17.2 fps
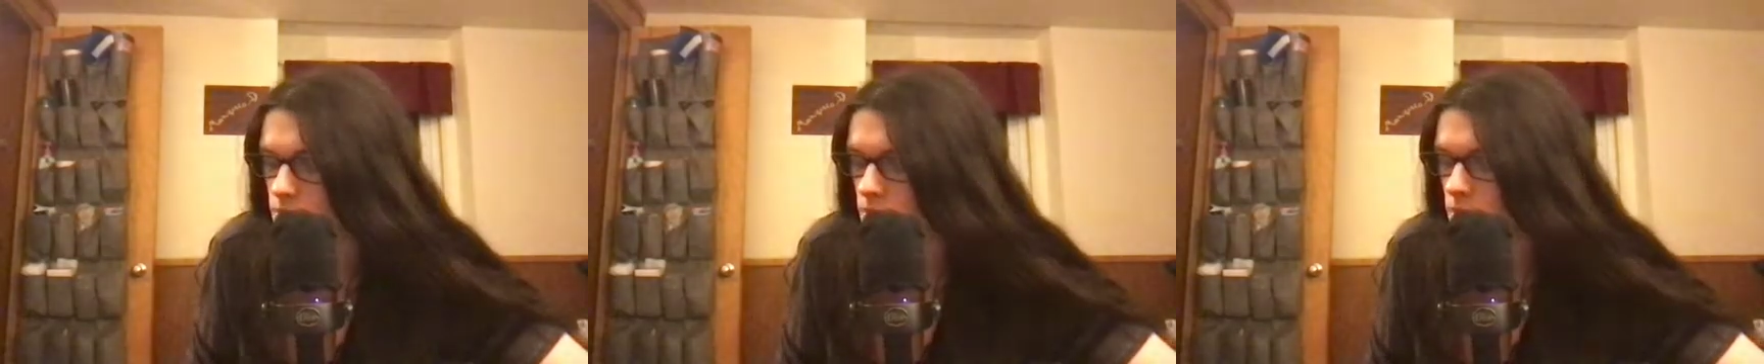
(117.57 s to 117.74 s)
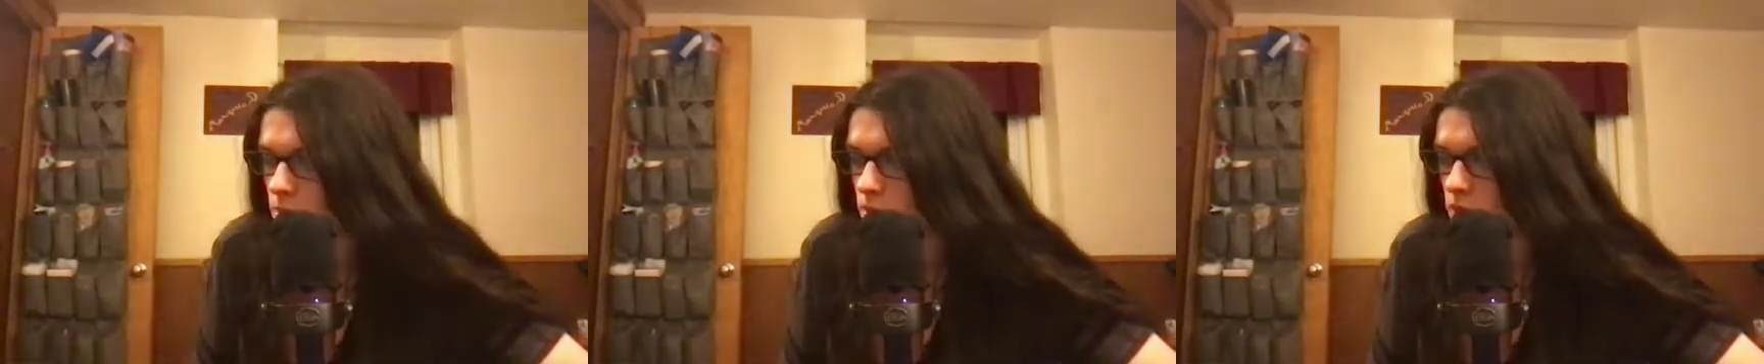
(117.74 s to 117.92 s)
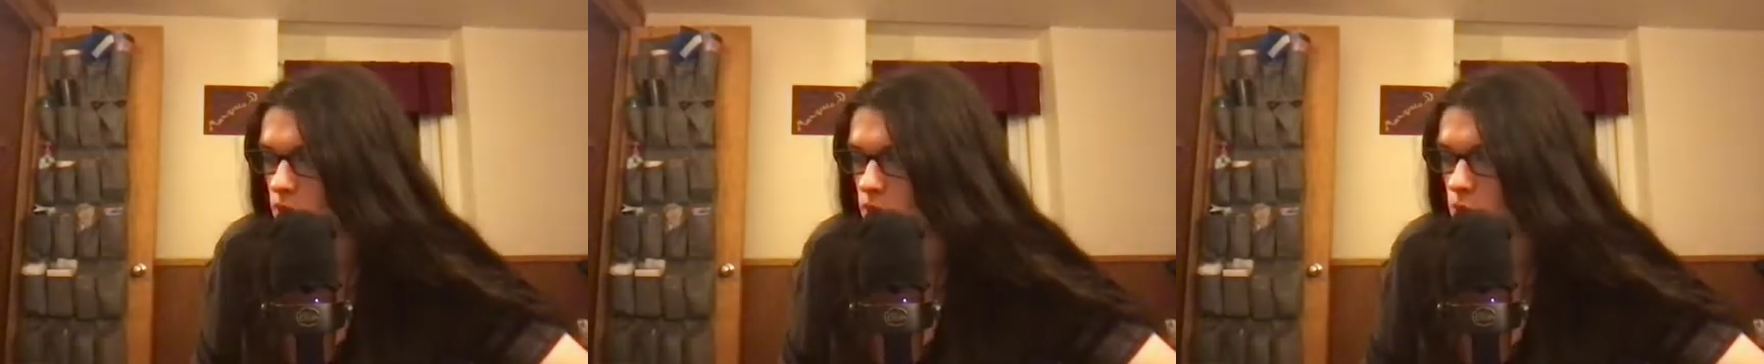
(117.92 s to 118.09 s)

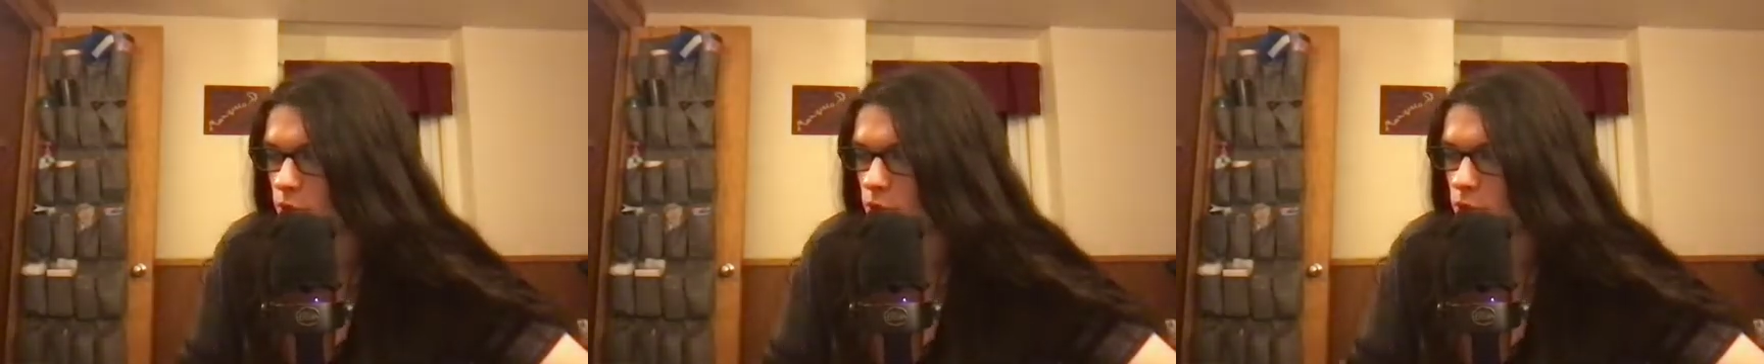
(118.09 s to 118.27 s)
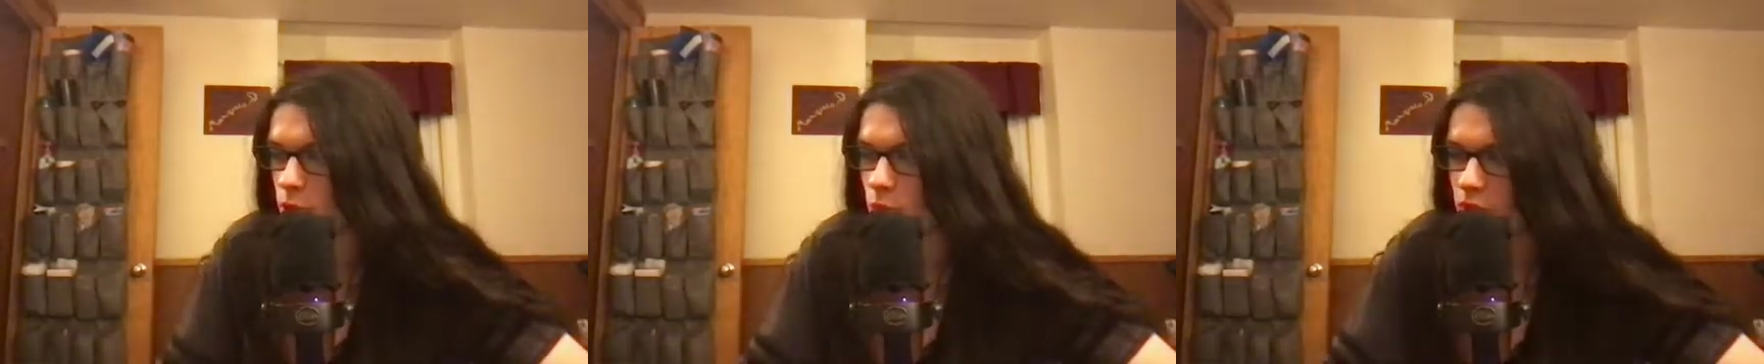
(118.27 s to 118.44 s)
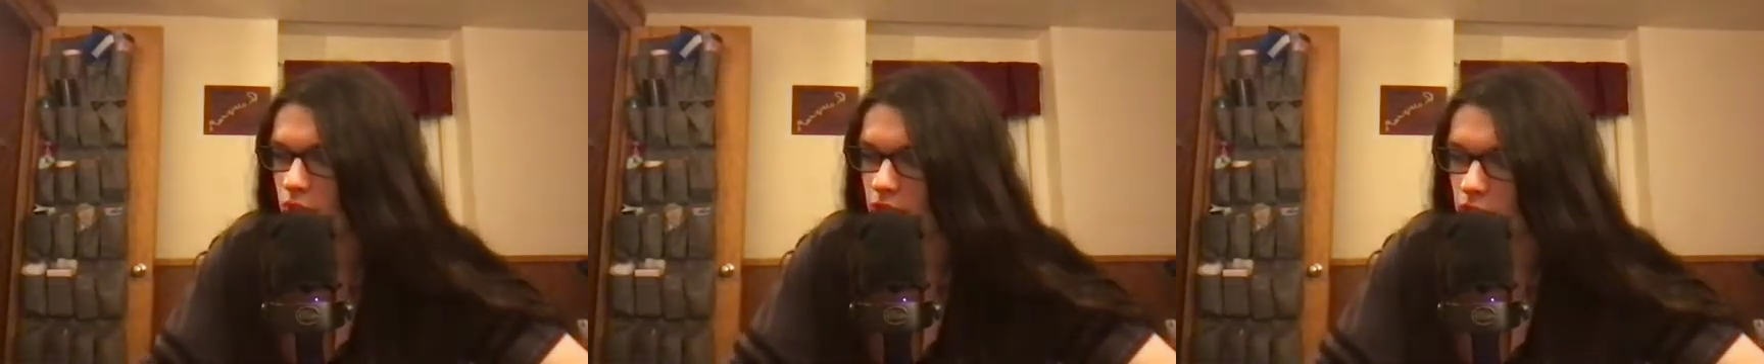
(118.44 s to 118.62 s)
because Blair
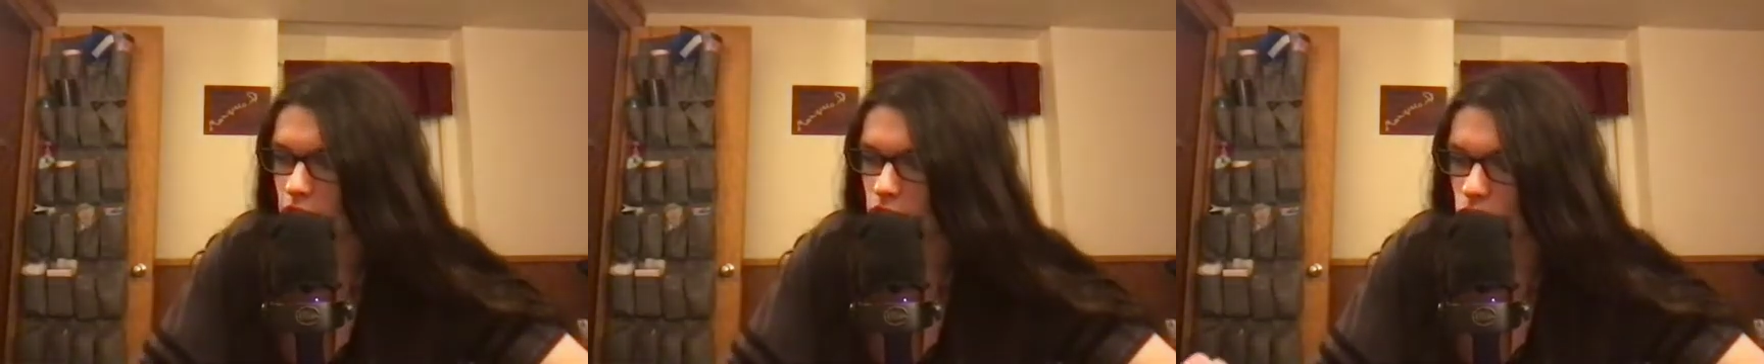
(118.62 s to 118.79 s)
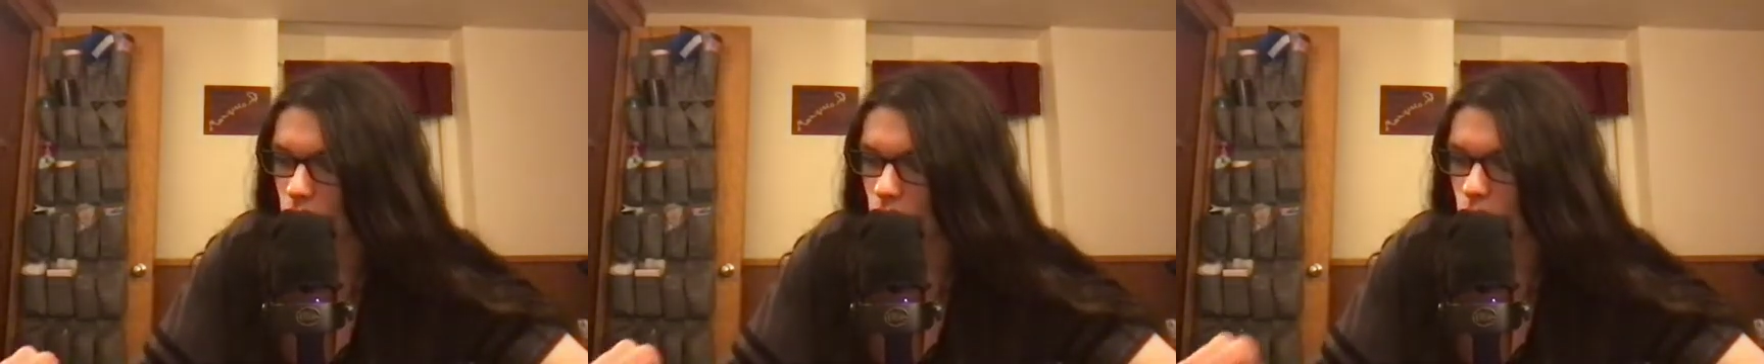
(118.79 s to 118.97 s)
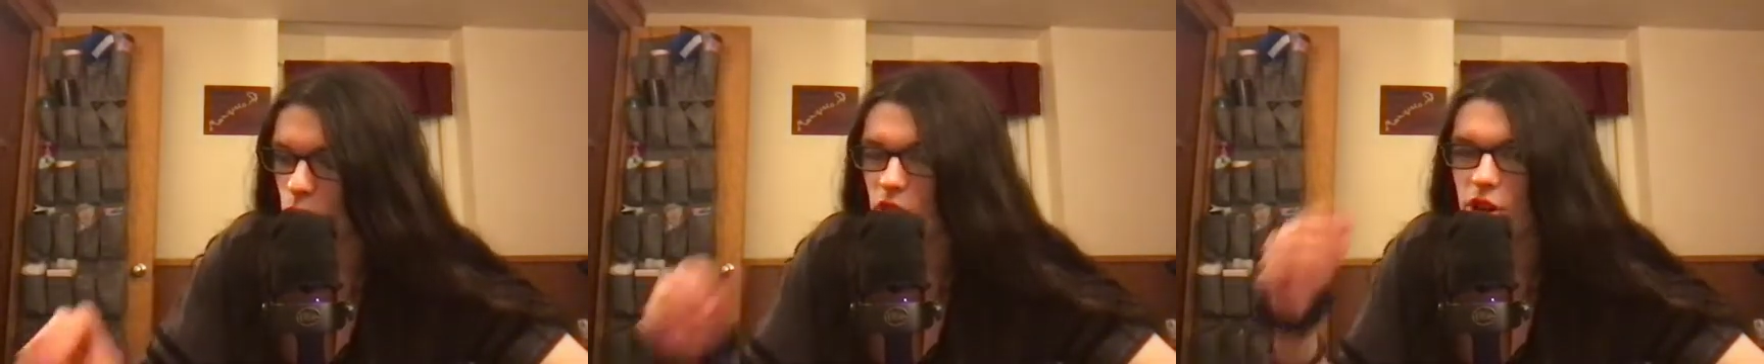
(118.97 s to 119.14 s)
White has her
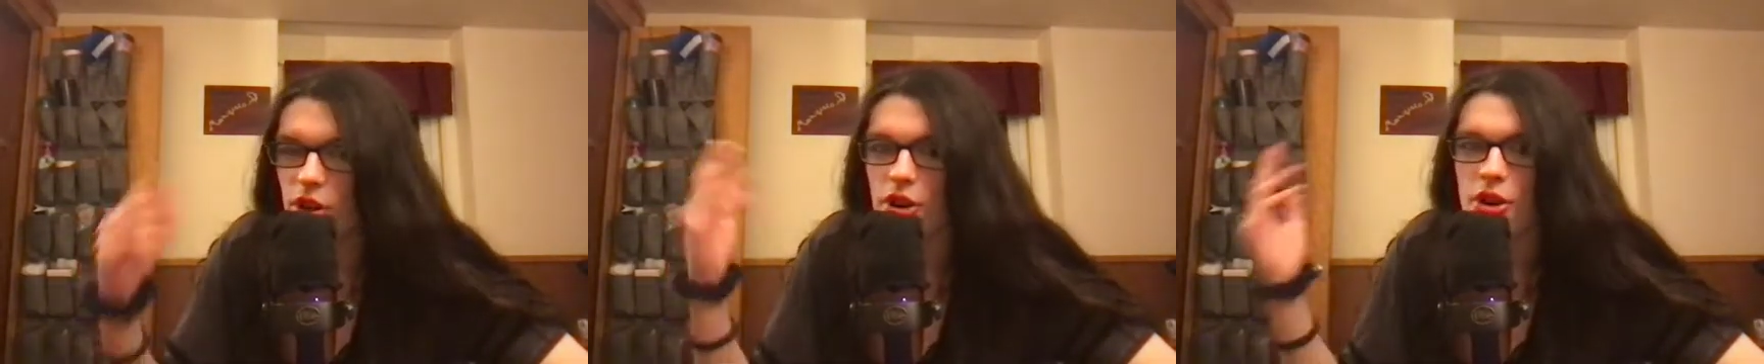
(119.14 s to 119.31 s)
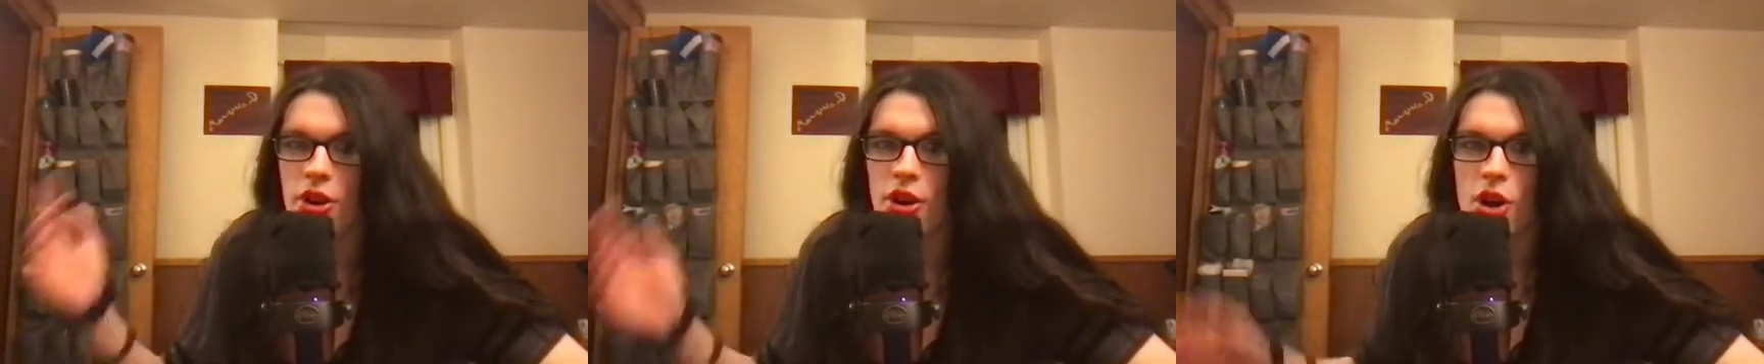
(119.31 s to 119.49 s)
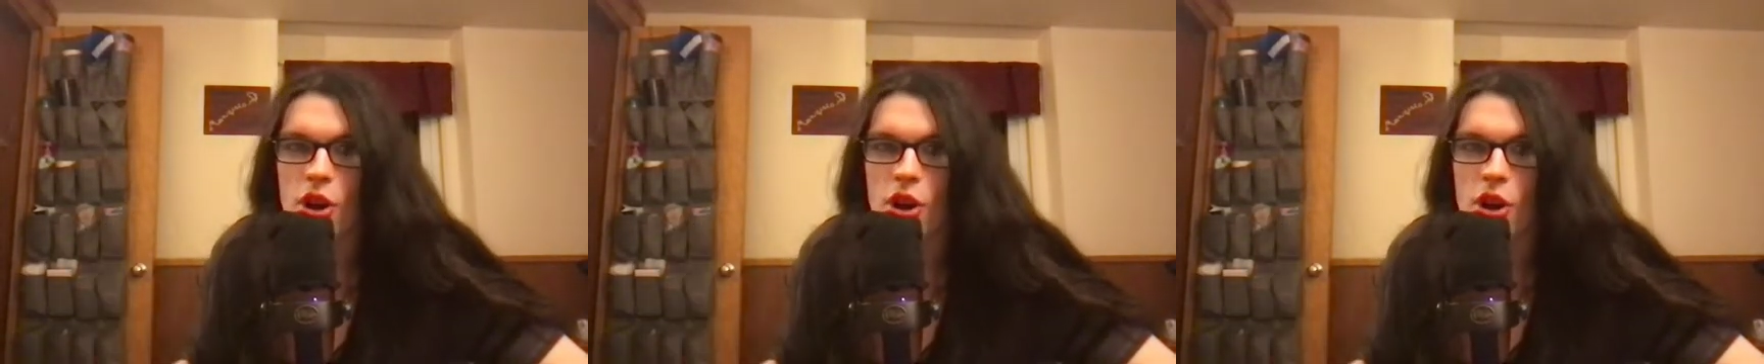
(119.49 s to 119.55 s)
weird